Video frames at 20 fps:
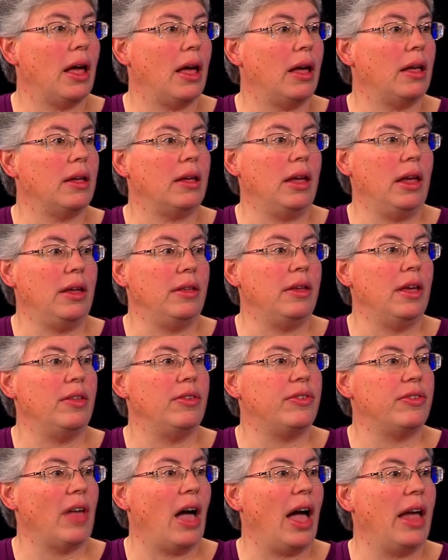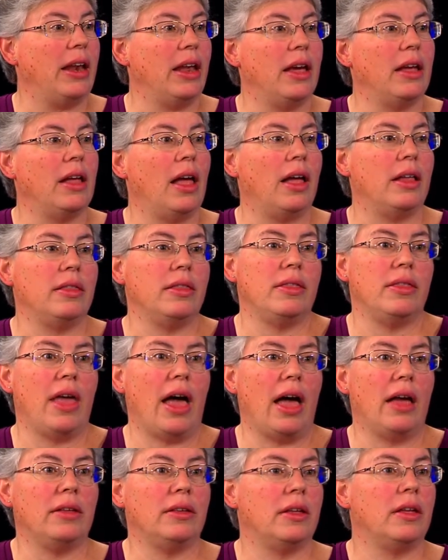he did sign it, and
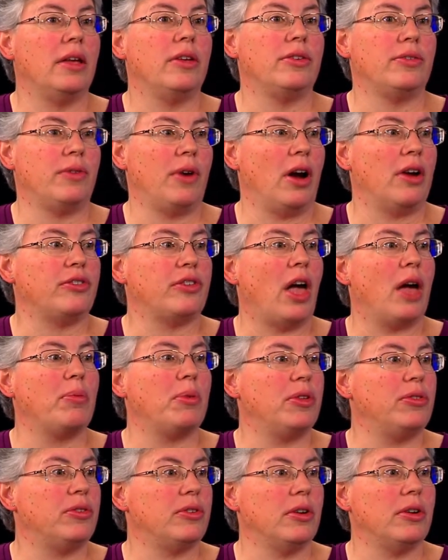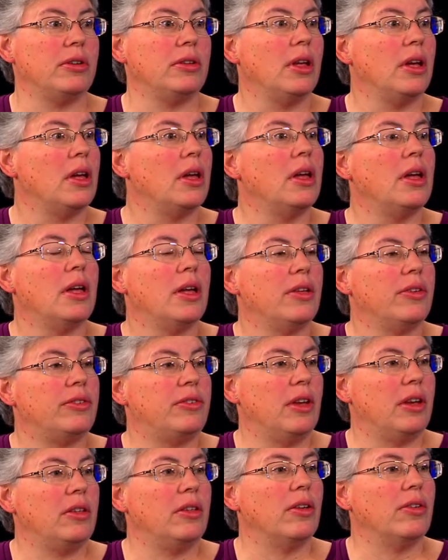that, as far as I'm concerned,
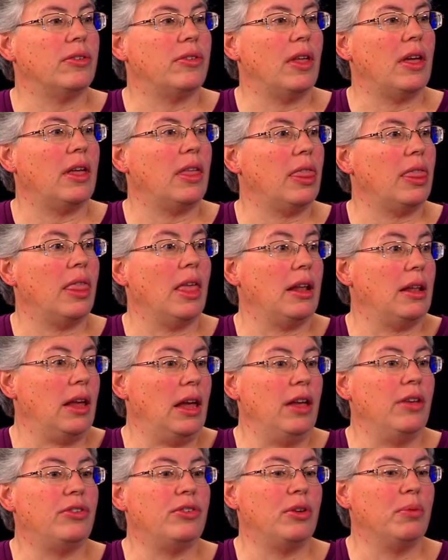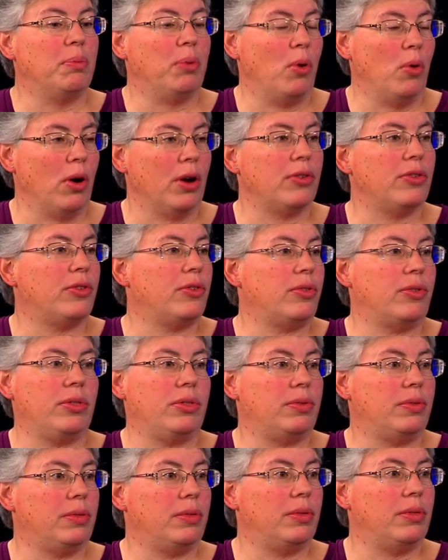signals that, that he supports
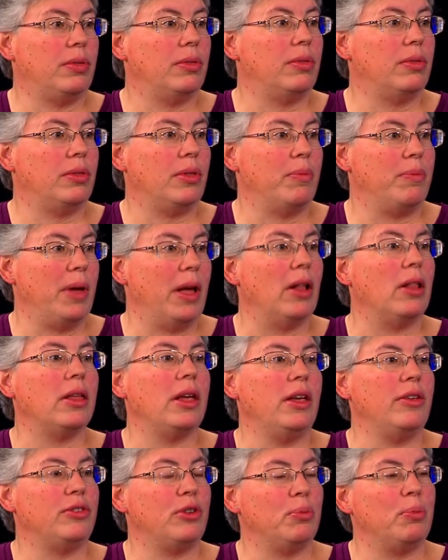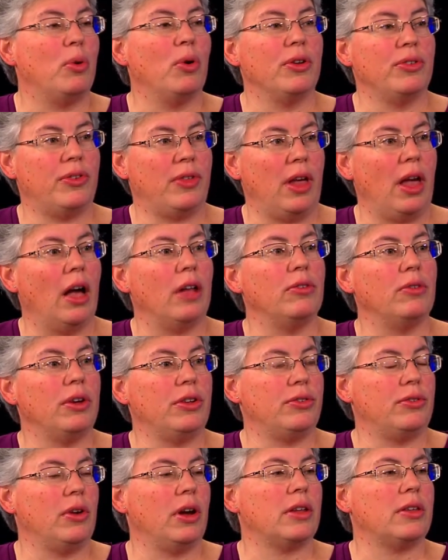the bill. He supports the
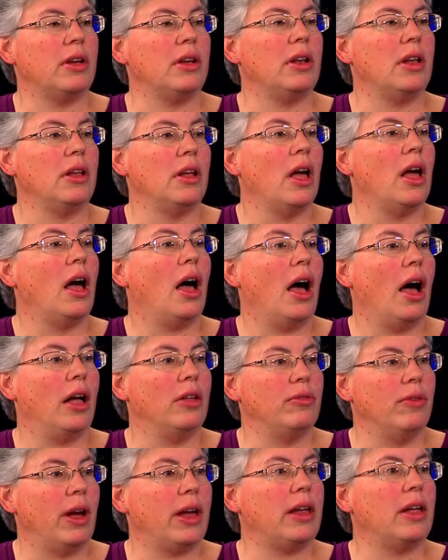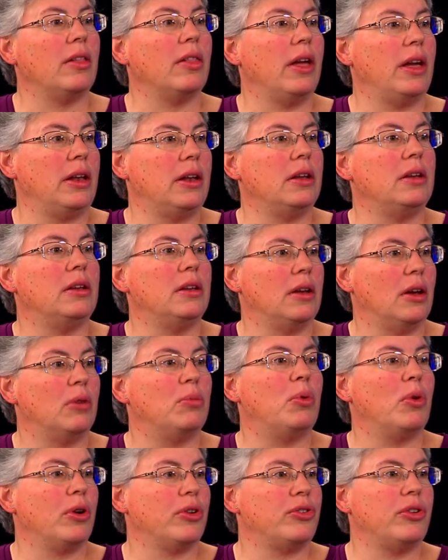unrestricted, unregulated
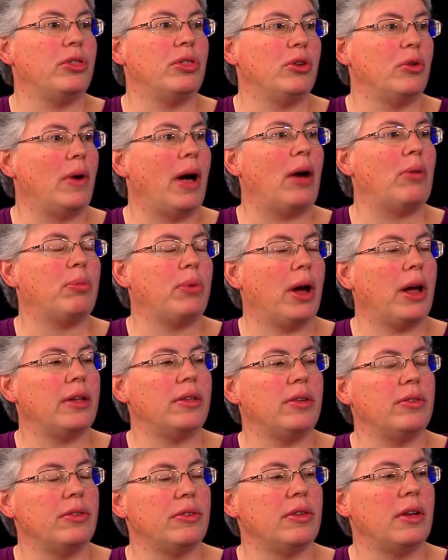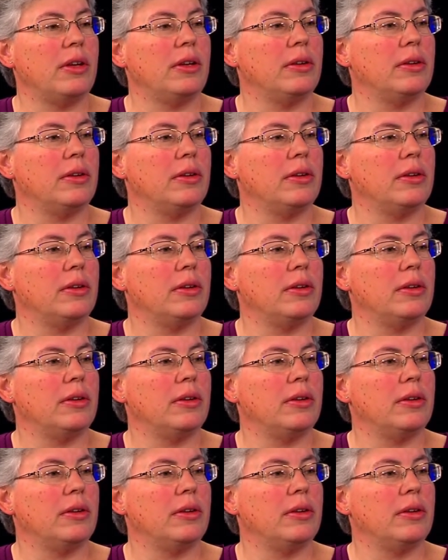abortion throughout pregnancy.